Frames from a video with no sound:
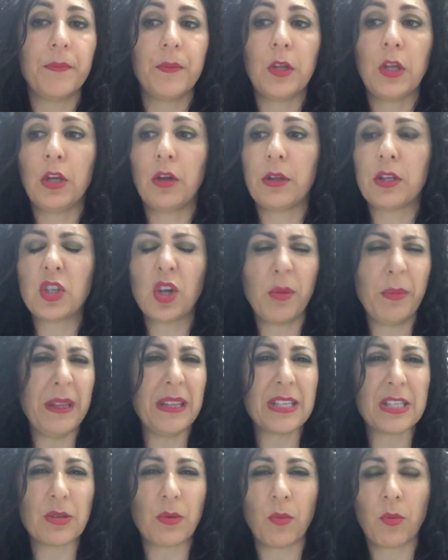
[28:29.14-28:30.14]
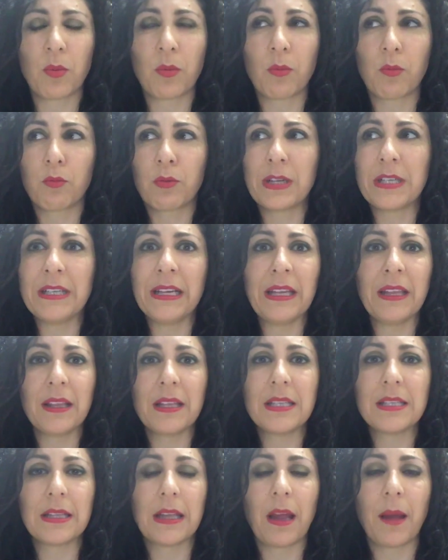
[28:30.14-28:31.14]
you know, told me this
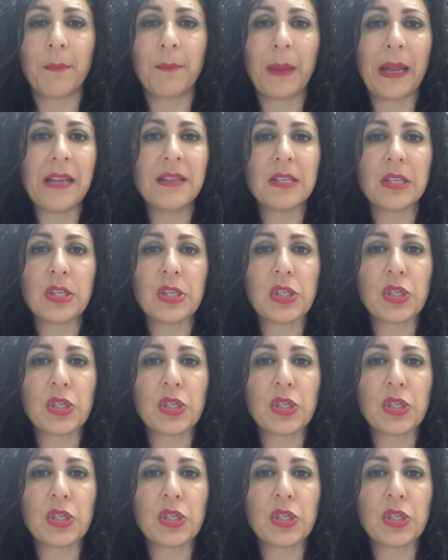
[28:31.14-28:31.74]
ridiculously amazing